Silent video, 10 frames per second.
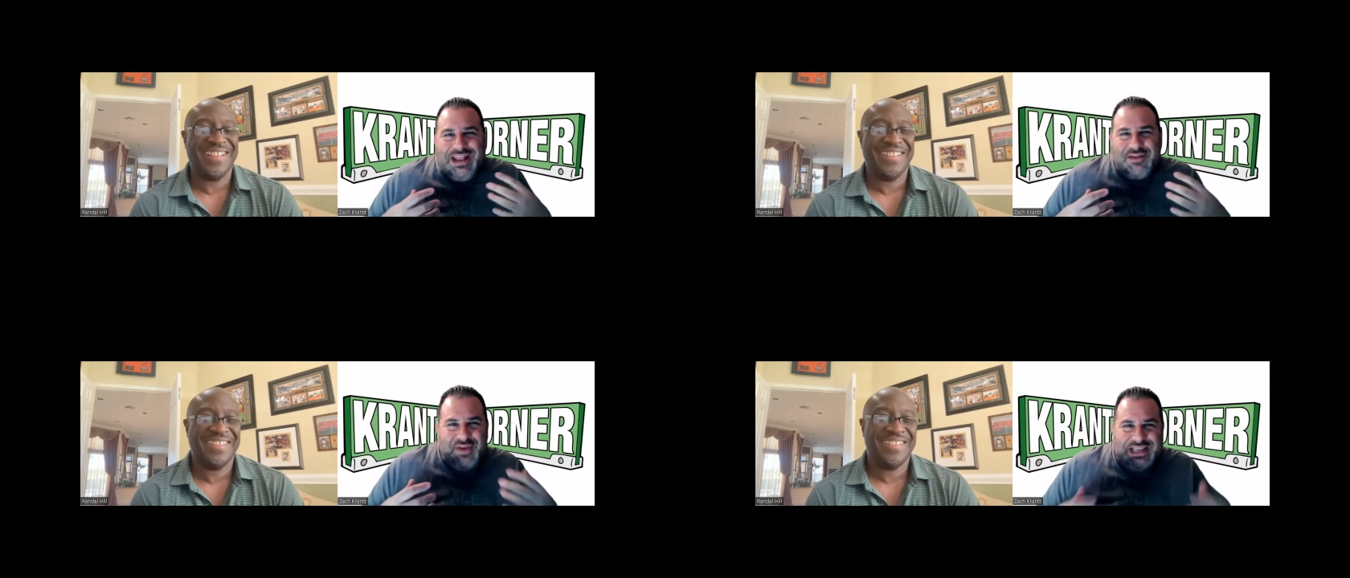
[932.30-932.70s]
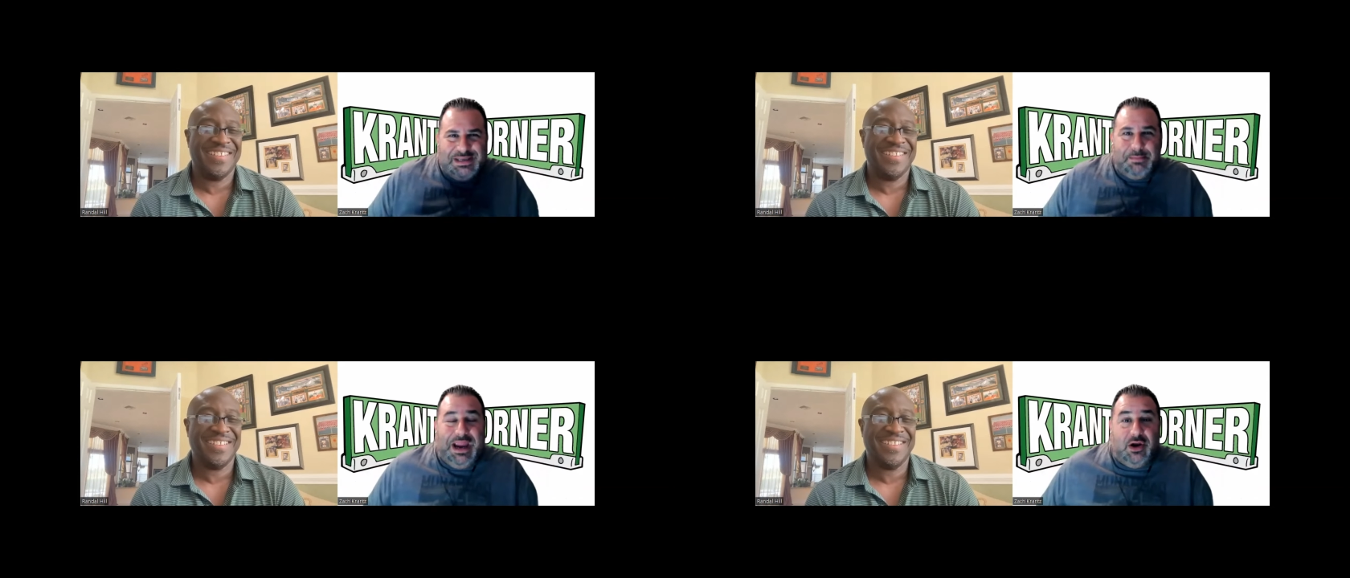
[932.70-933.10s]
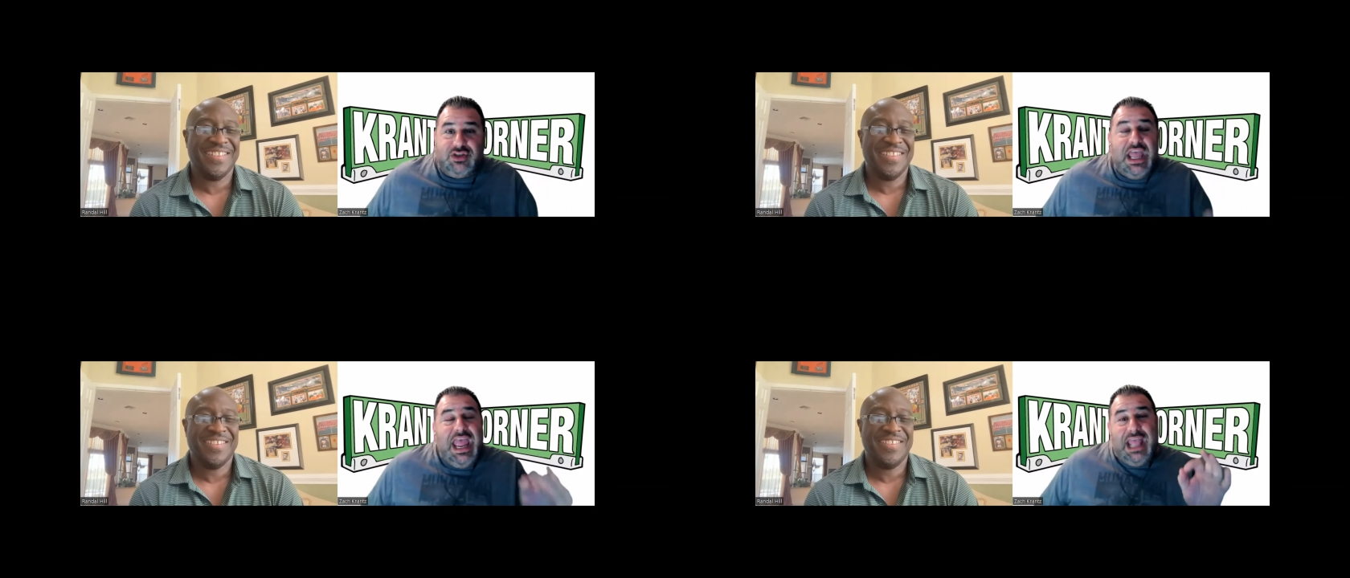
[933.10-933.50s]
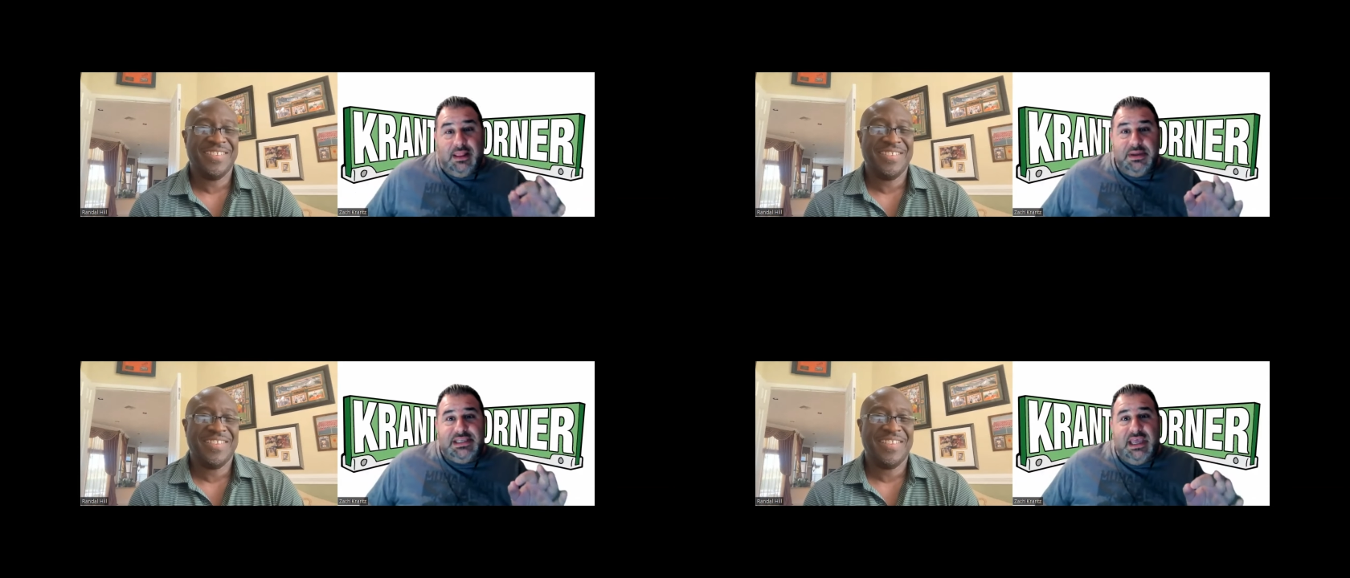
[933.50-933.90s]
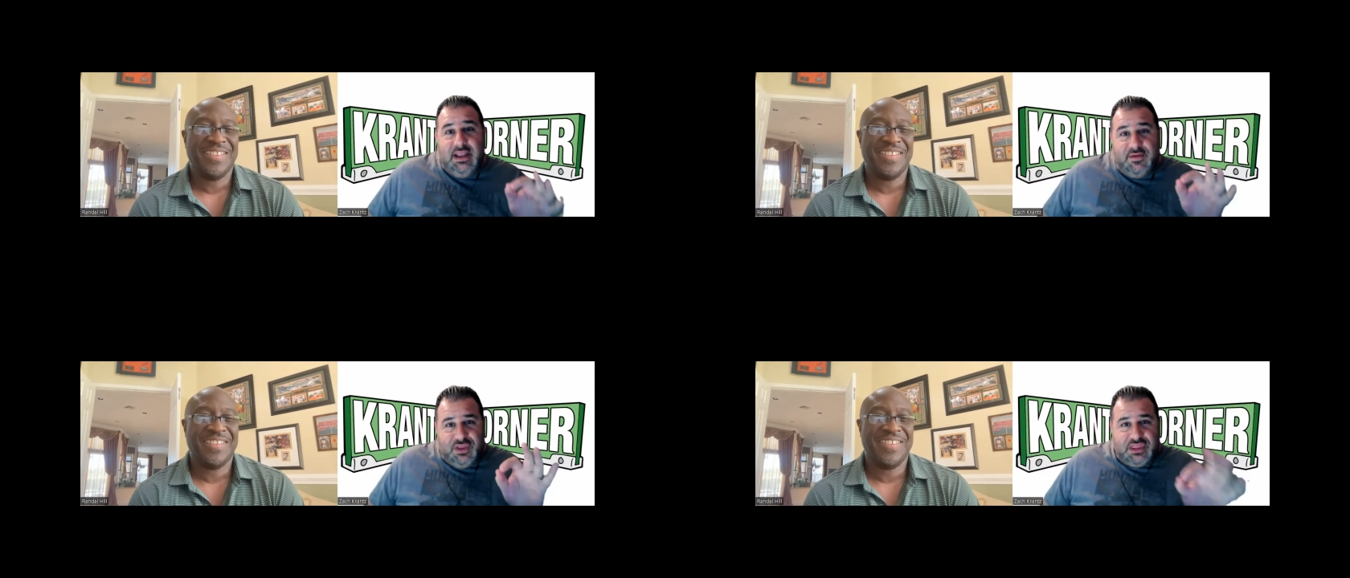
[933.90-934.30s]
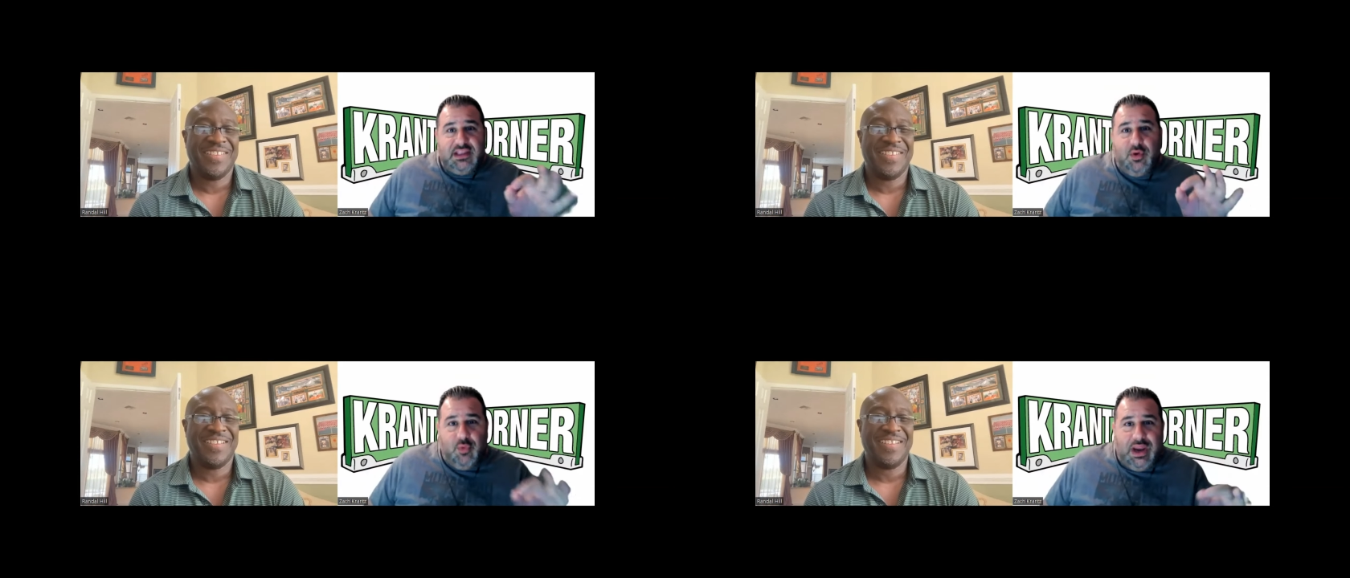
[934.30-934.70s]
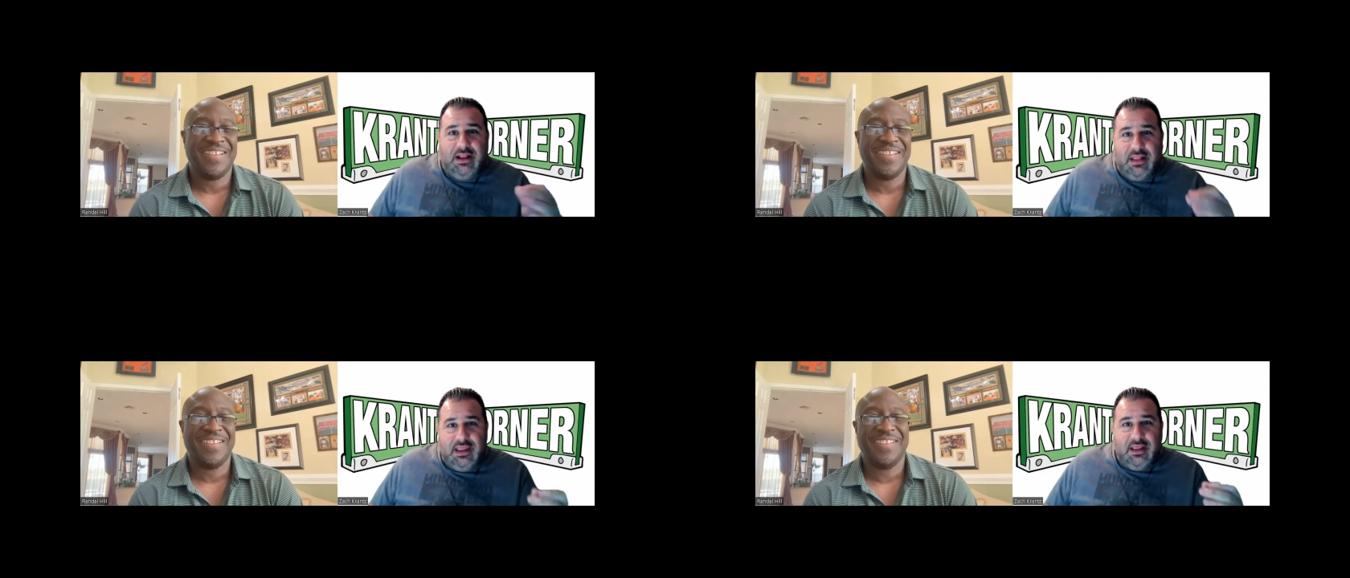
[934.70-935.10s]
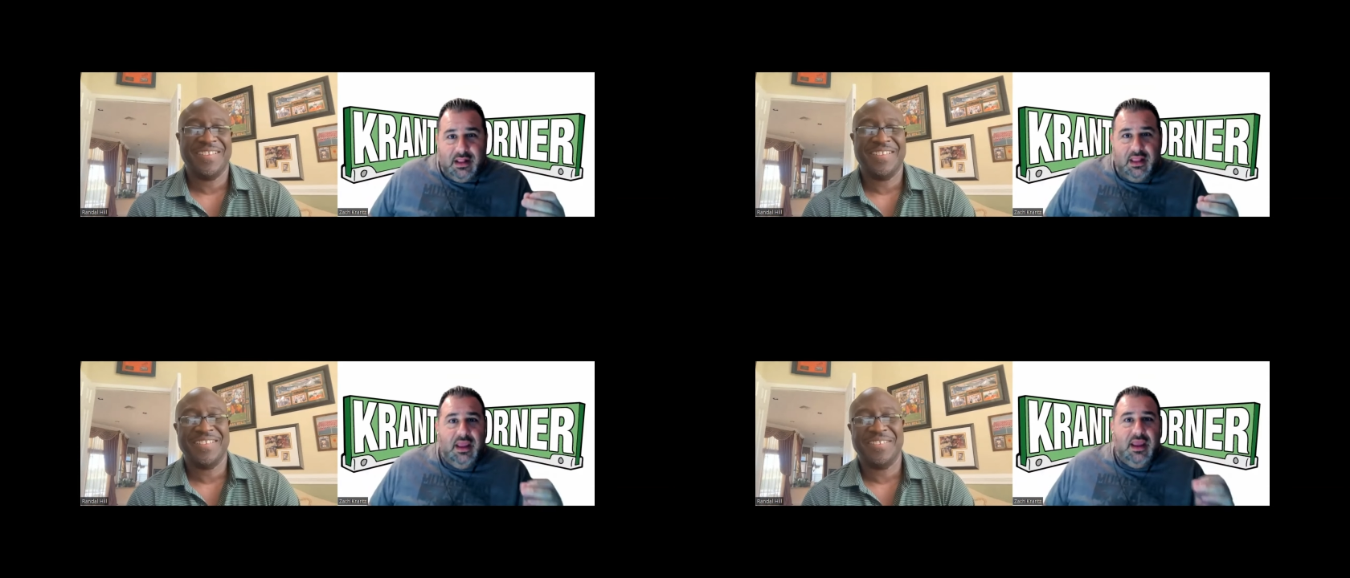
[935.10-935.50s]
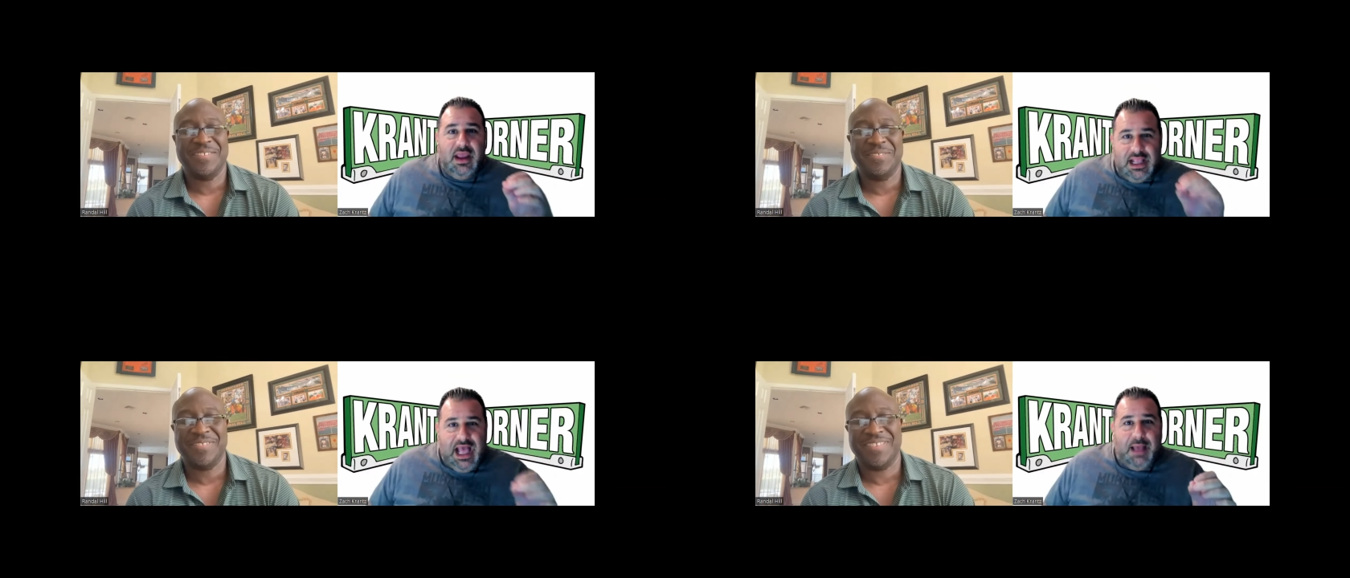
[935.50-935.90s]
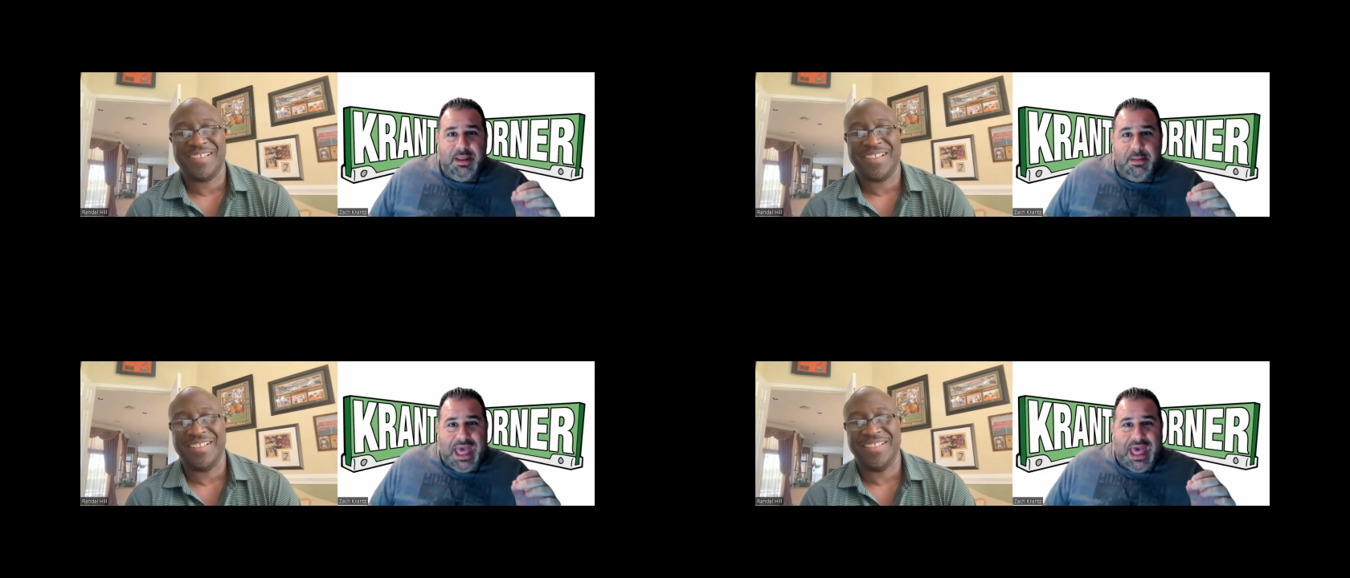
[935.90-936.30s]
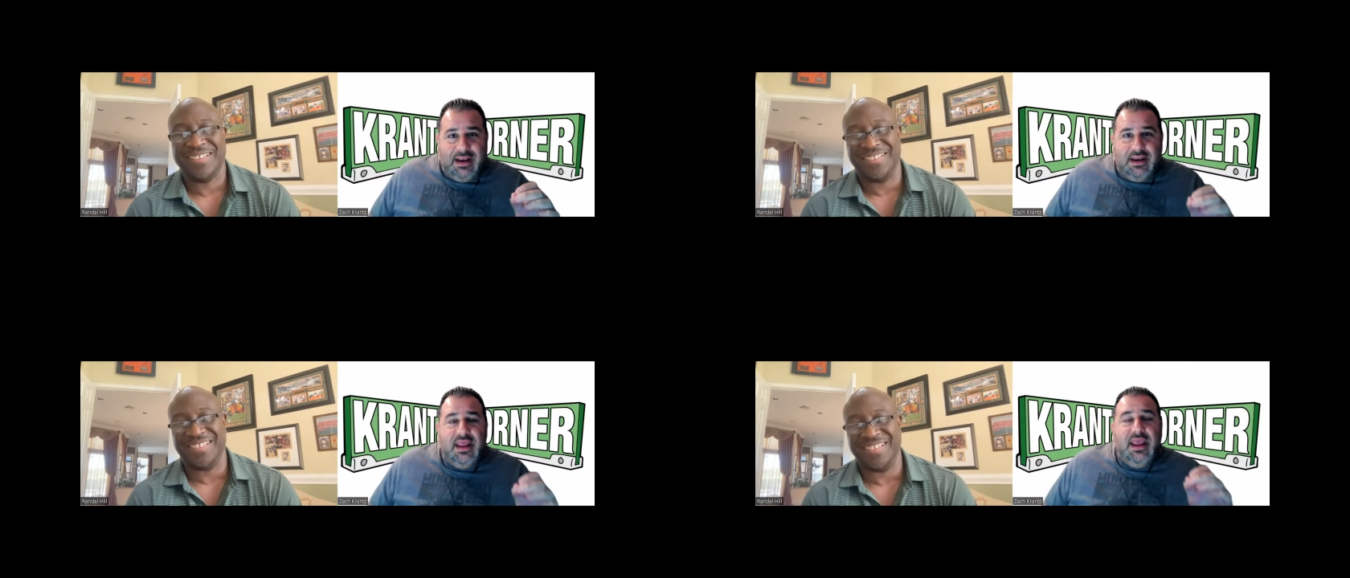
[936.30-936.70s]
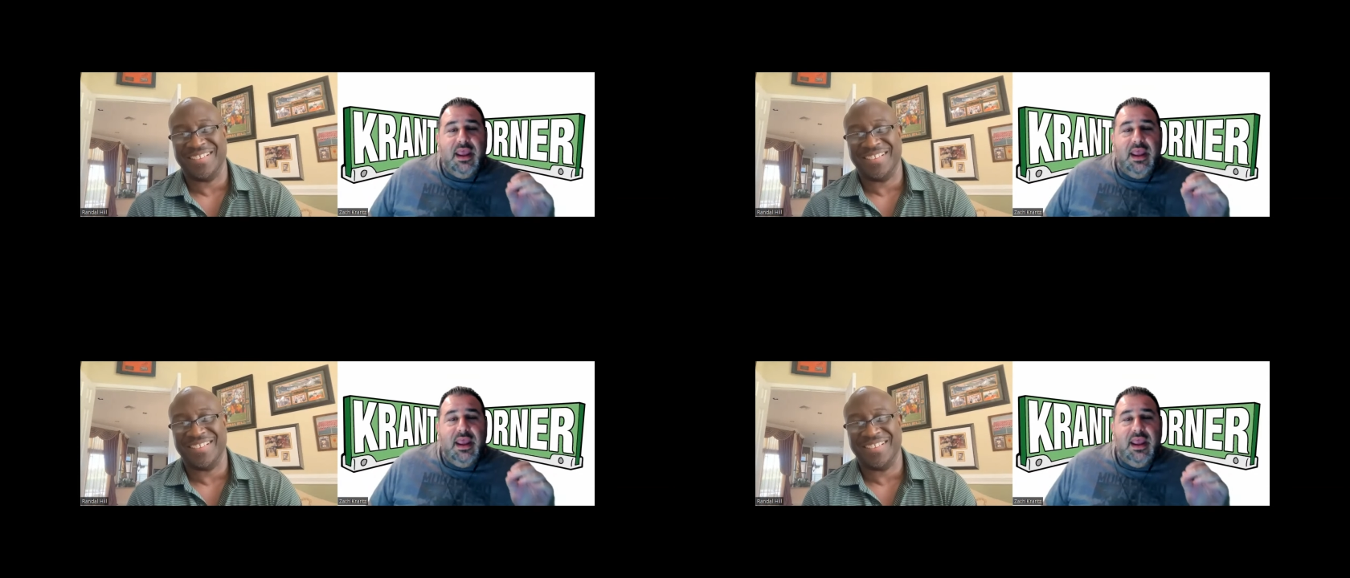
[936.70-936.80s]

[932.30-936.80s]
Speaker 1: in the face, embarrassed. And let me tell you, if you think that Randal Hill got me bad,